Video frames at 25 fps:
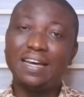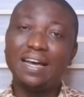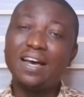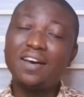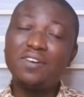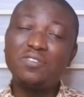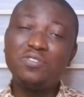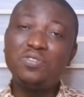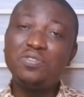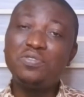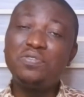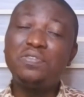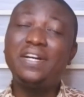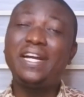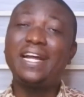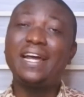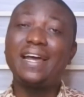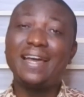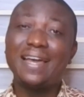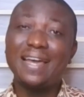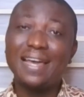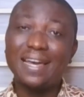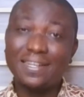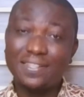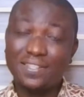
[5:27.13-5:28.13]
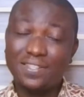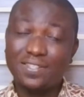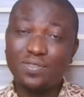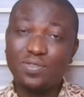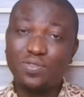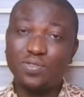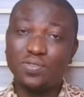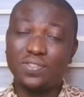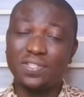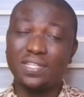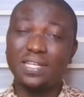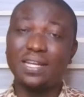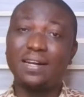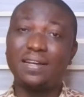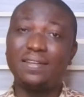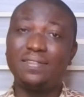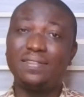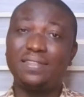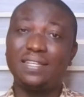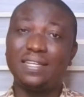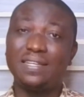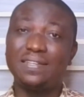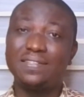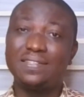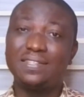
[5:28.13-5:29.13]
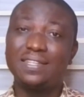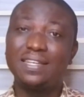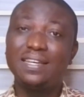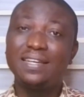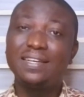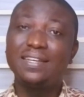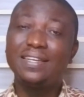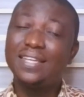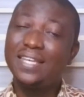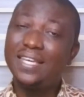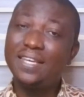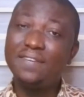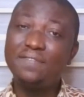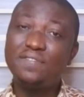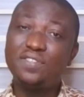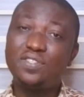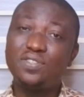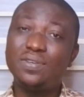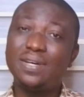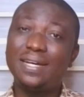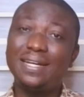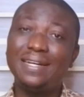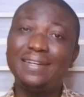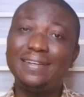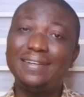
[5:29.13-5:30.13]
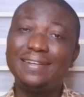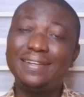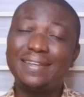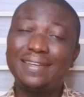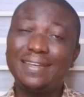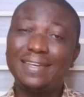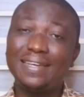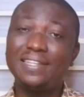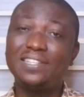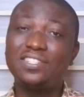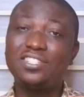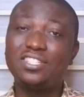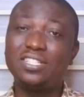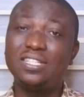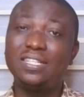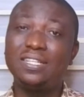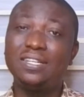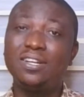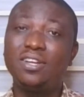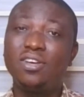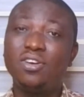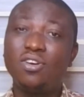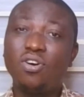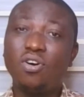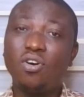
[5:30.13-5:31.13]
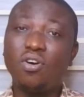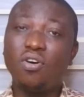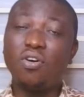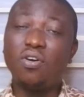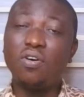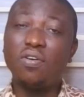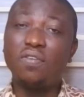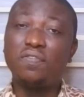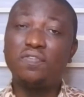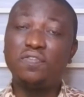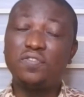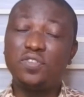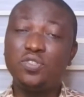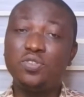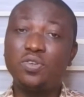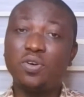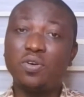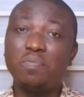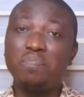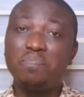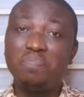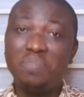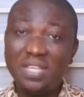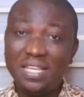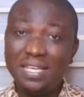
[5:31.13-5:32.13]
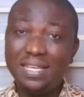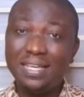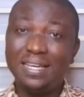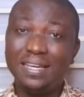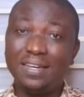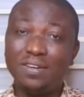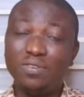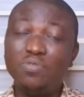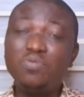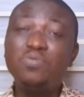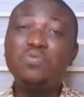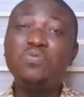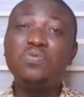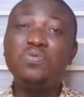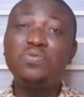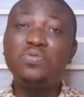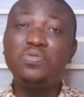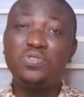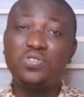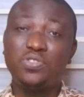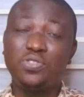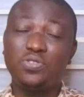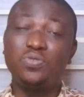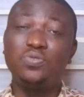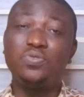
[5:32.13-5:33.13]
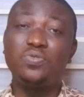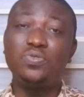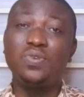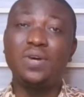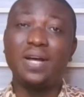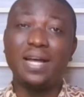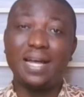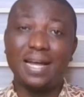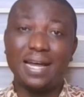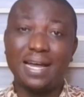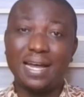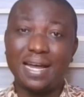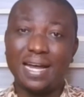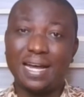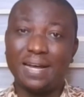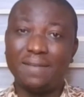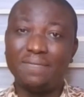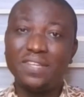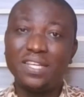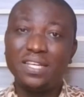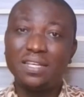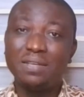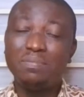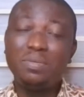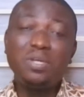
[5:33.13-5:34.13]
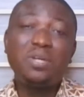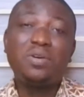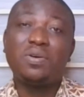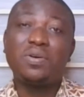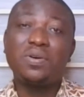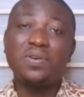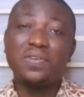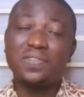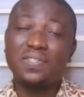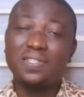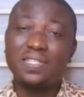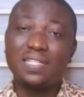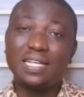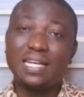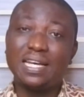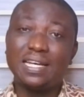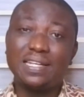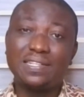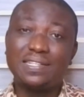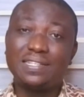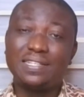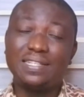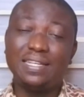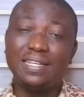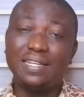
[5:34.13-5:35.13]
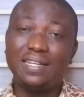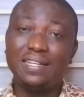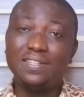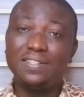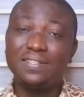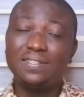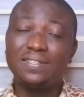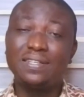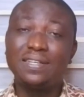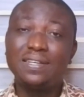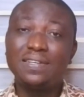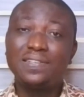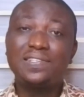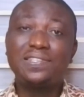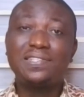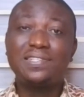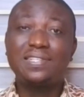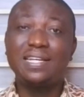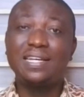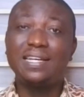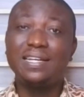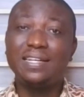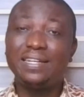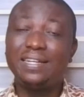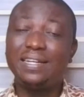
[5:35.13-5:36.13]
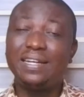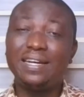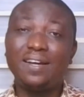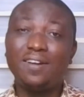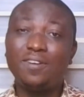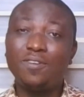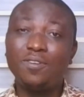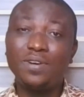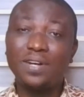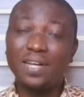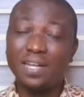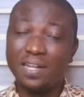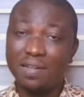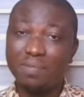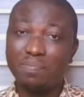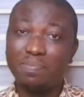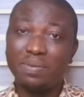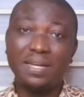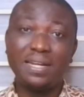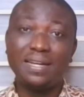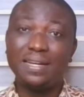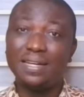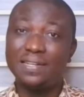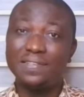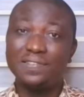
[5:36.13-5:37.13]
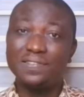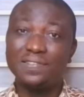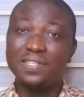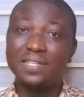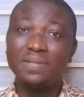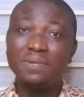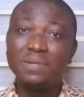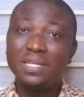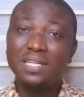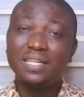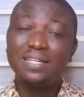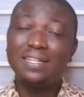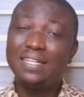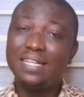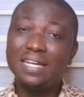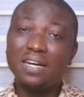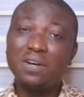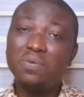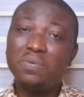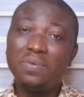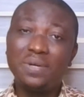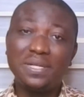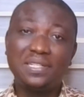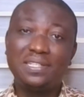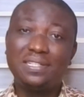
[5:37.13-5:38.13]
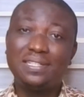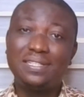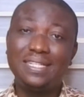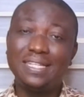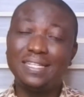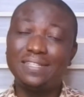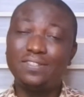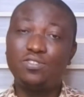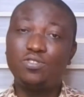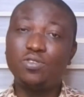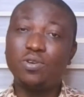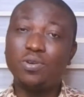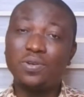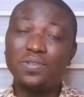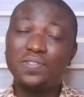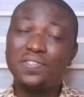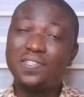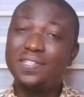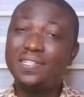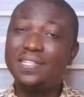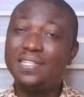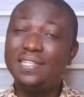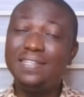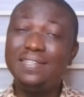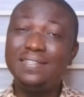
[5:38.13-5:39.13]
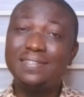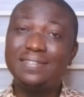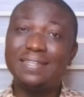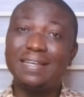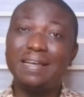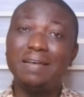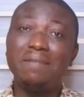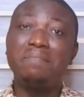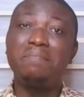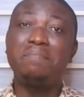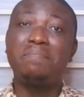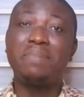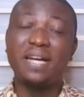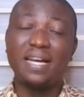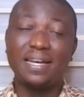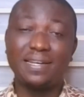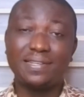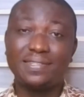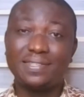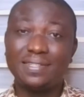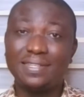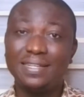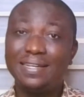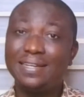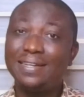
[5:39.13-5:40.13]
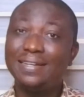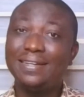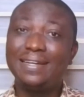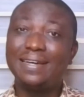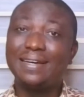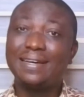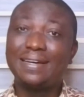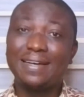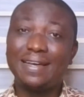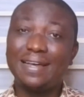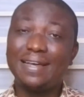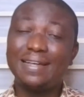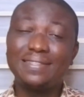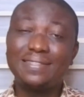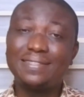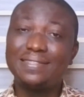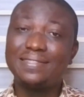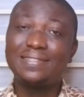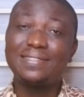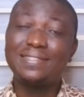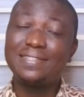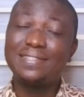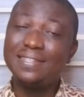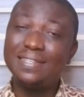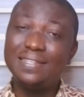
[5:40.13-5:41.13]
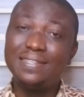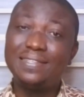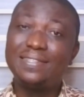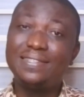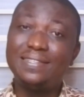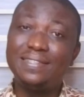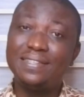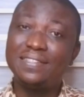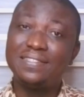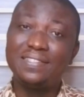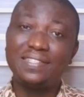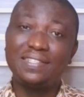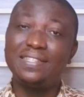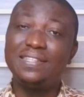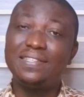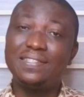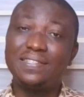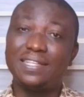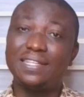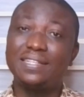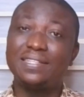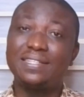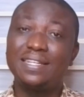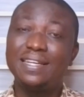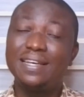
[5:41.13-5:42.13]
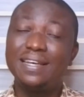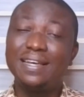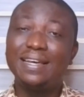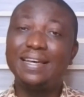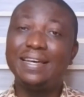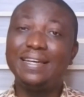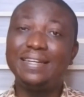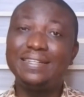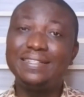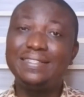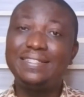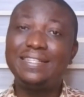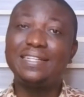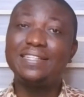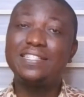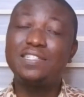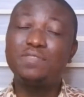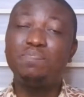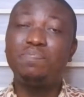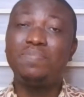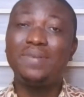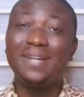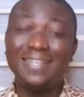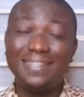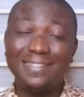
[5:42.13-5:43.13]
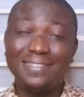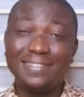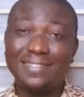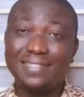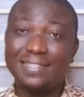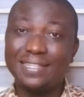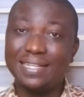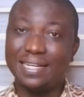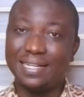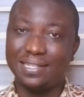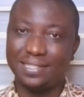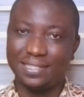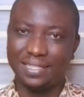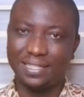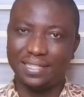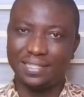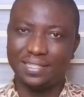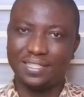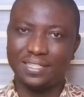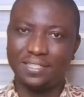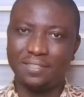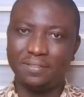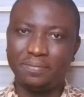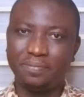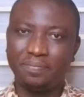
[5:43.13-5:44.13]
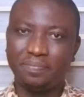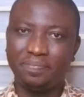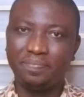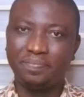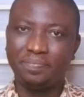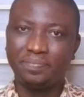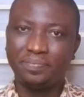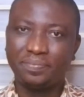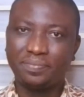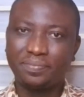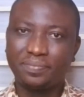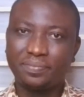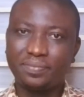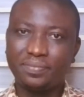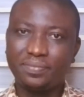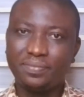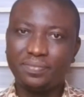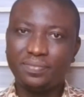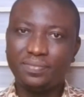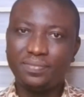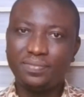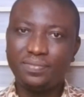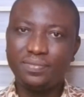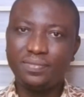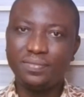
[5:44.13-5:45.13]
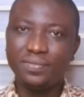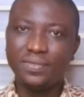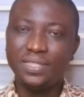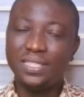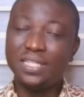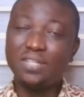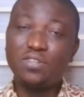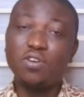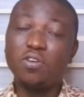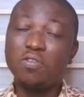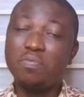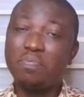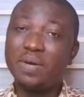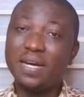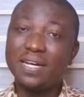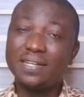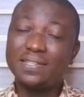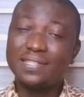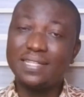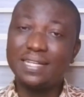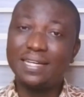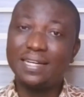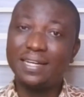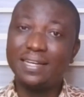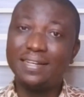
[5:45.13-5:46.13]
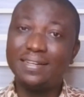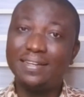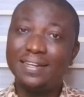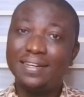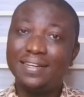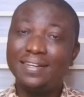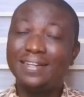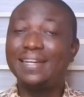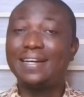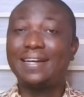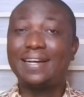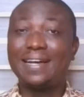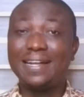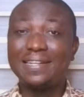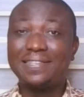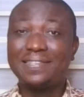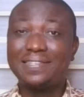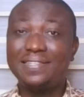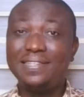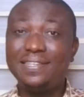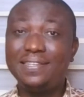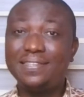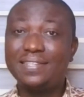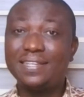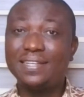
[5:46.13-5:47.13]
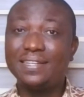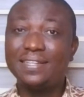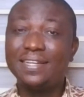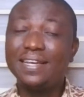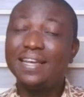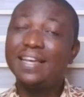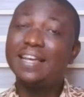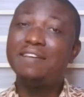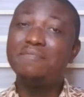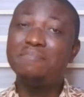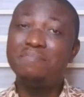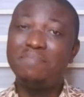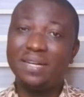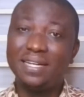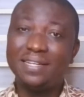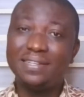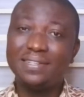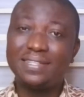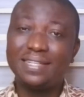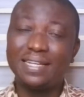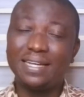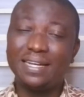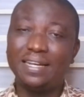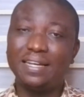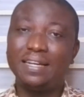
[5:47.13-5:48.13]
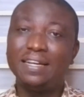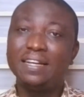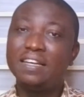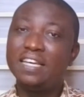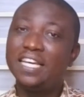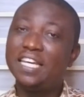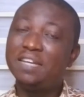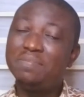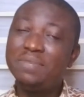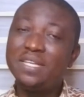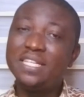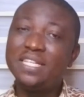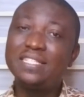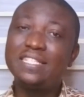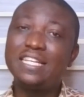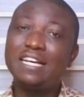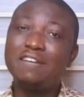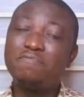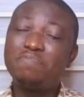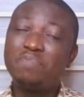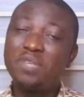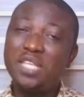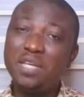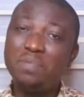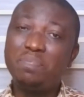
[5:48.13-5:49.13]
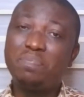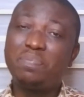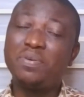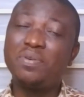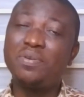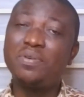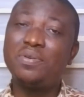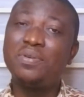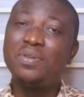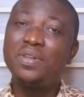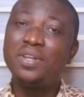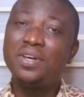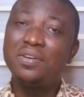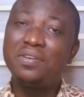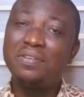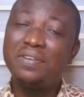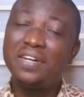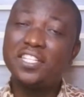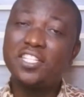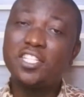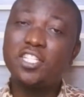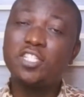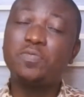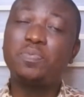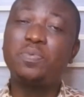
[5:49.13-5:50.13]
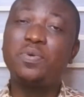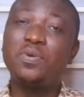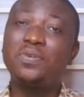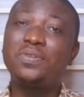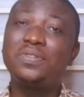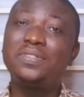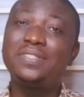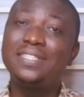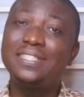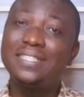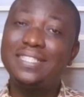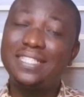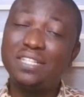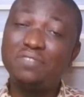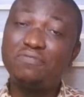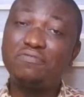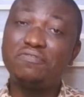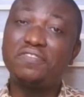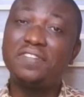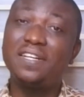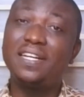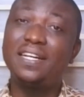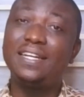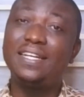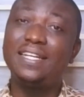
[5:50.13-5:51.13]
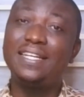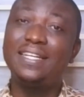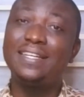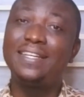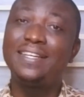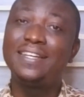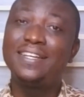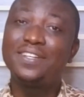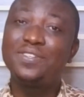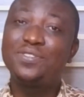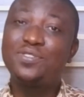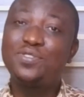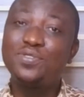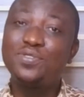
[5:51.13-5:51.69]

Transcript: how you react to certain things gives you an indication of your being, who you are. Because as it is said in our local parlance, that which the dog sees and barks, the cat sees it and just blinks at it. The dog barks at it, the cat sees it and blinks at it. It means that people respond differently